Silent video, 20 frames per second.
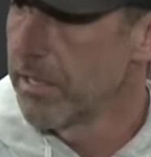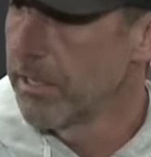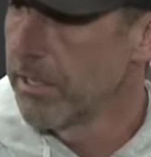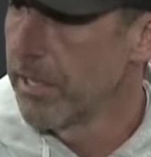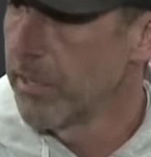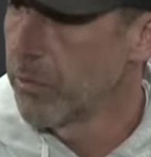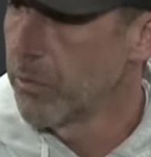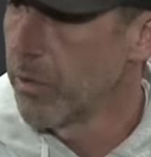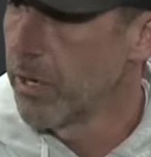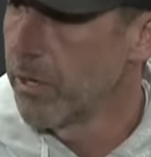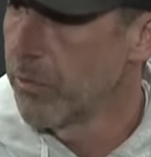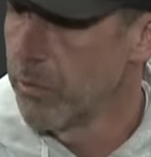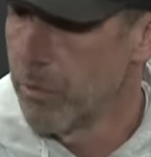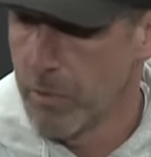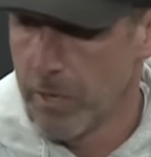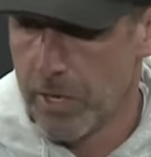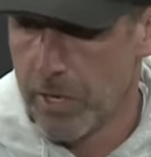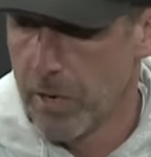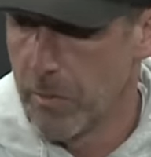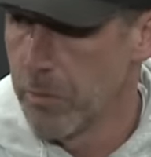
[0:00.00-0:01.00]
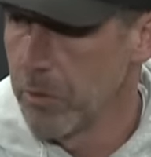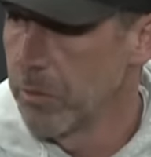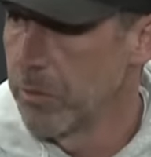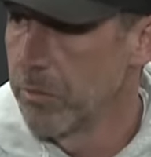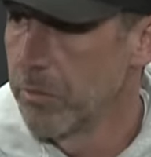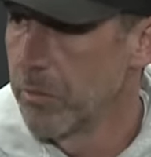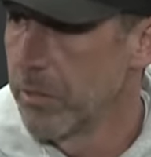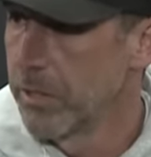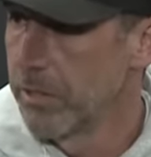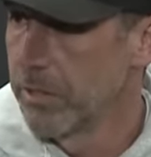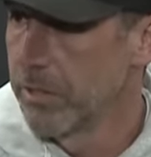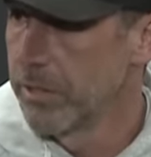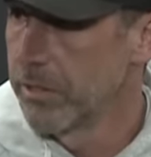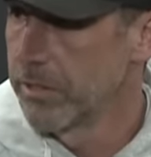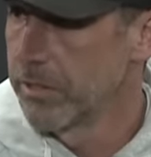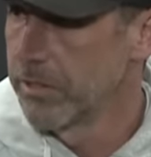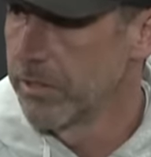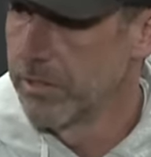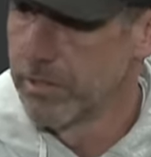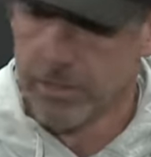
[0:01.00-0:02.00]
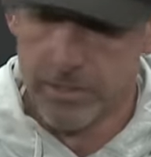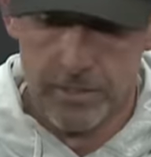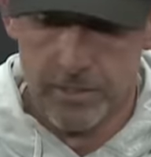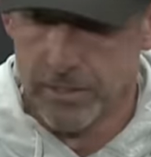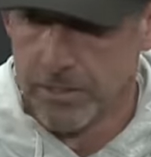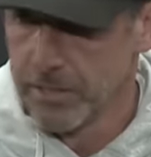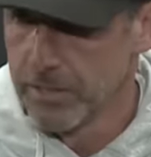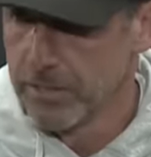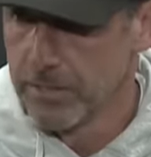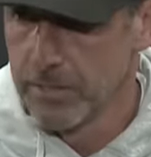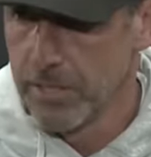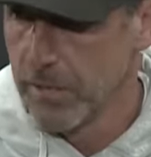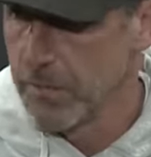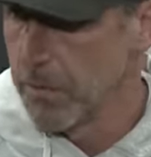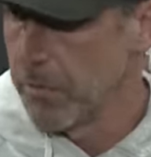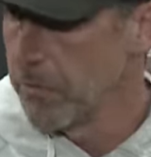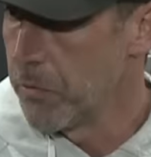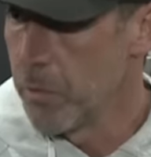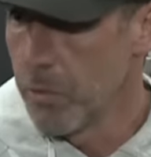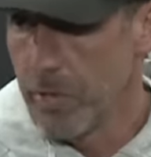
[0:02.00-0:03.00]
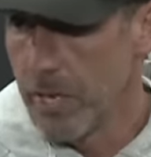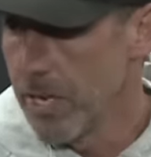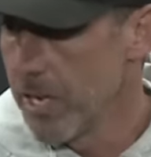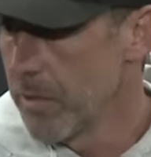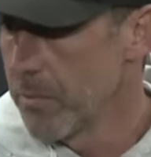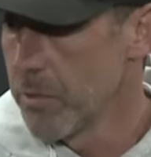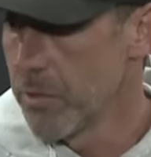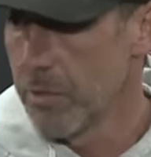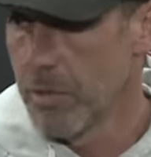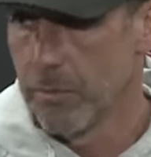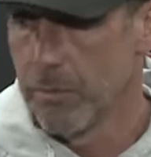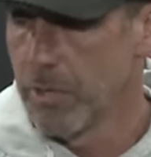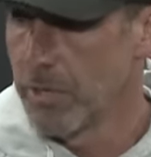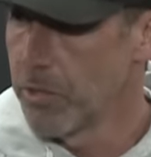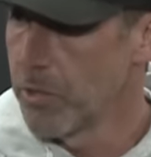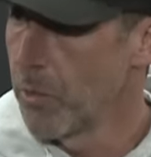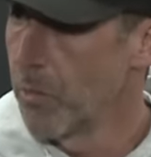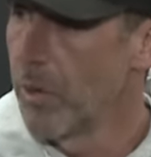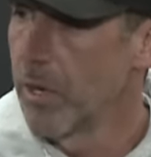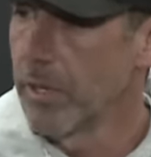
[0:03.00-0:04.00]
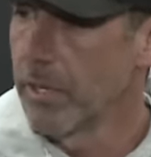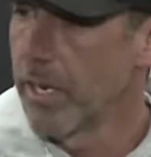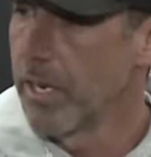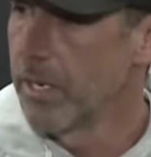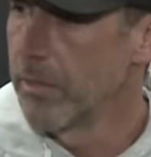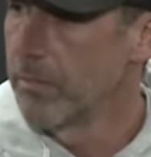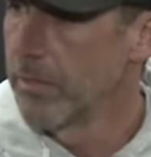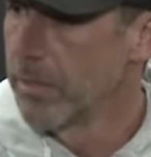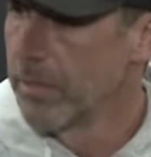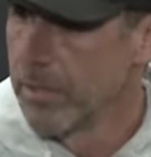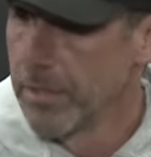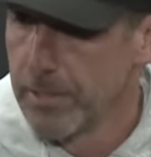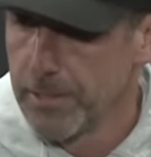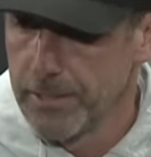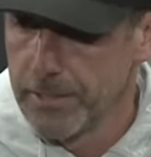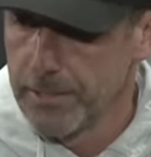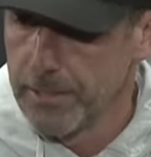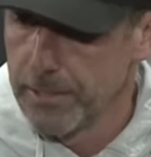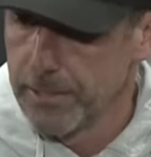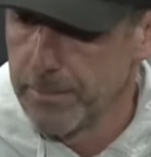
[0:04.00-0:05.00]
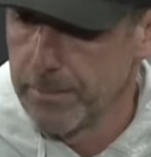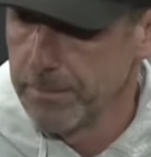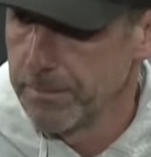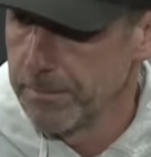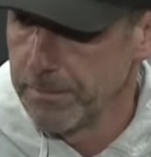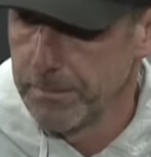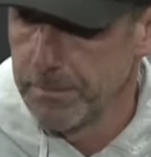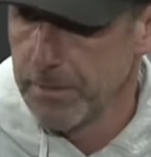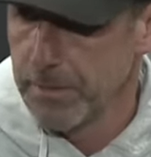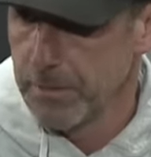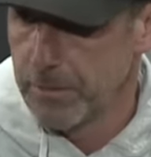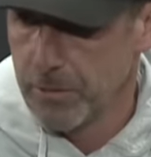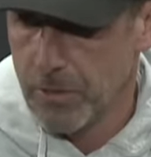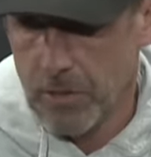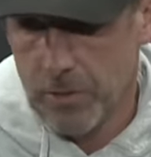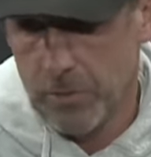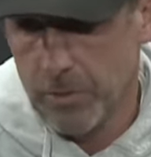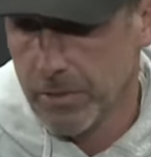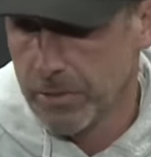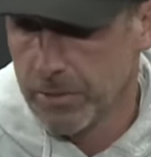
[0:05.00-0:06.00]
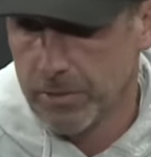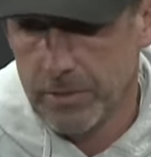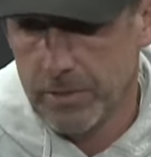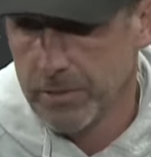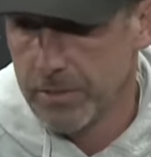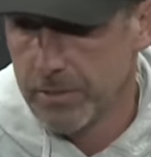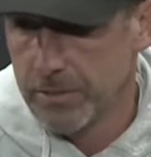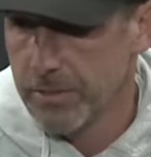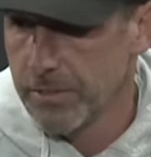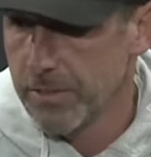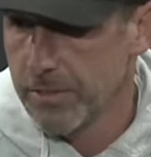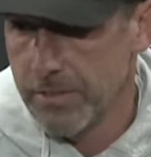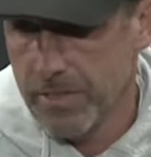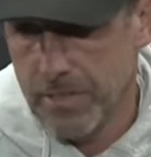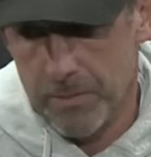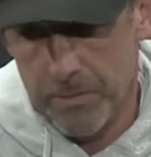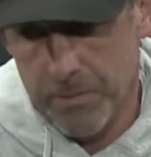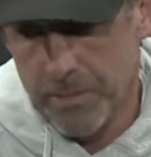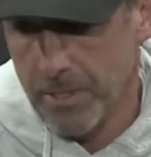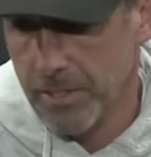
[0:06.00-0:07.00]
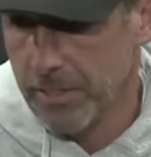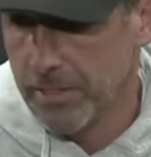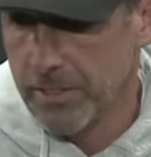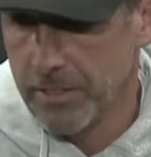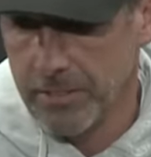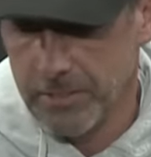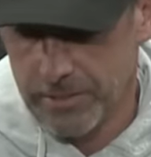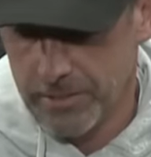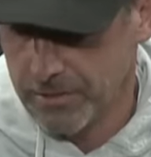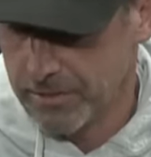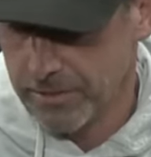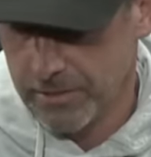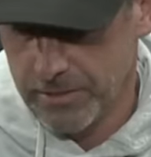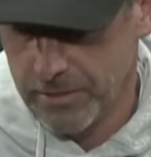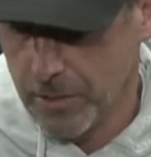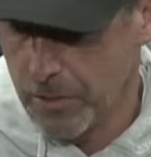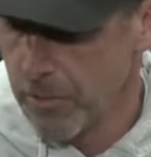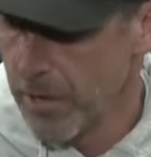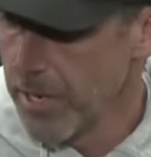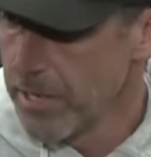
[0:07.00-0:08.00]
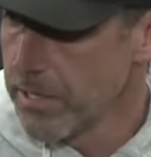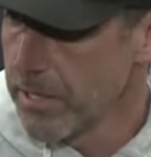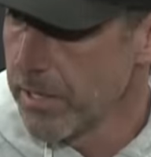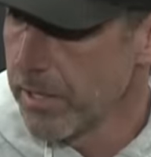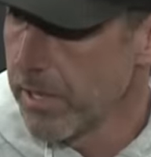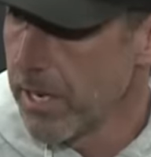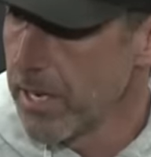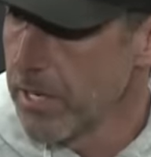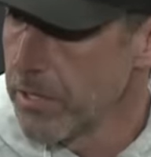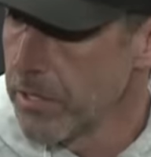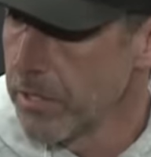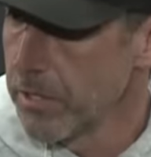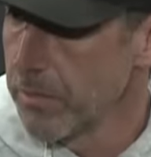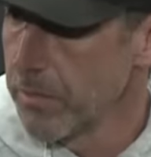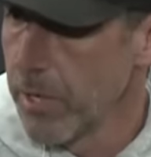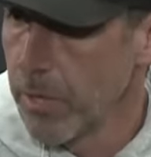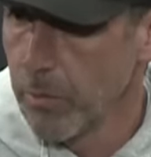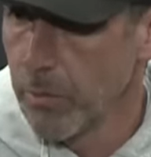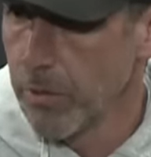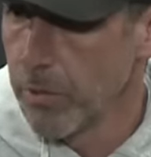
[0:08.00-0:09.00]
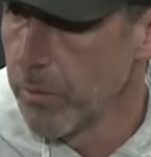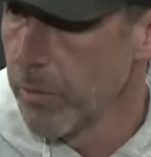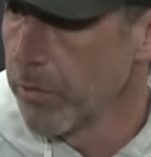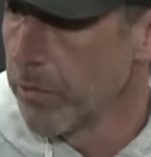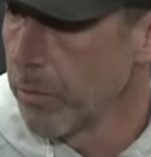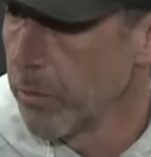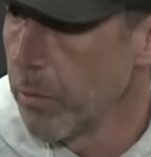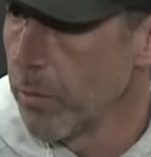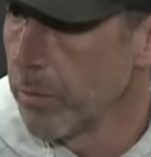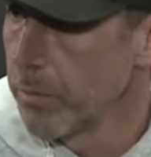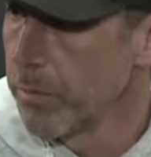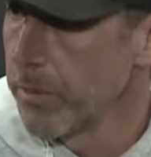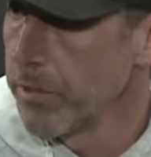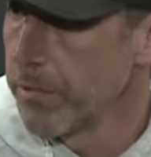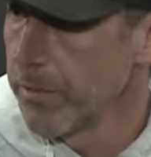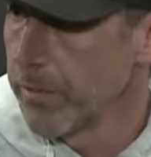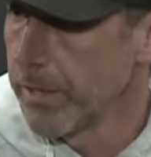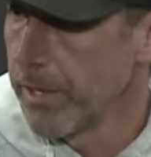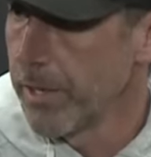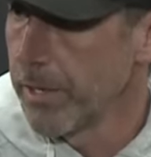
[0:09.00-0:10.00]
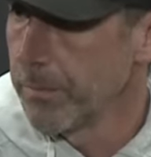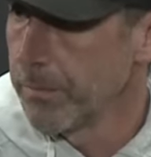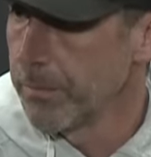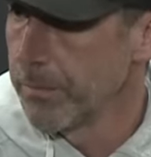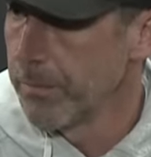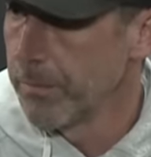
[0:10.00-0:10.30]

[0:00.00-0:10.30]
And that's why when we come to him, whether it's every few games or a bunch in one game, um, he's always seems like he's going to rise to the occasion and make one of the most important plays in the game.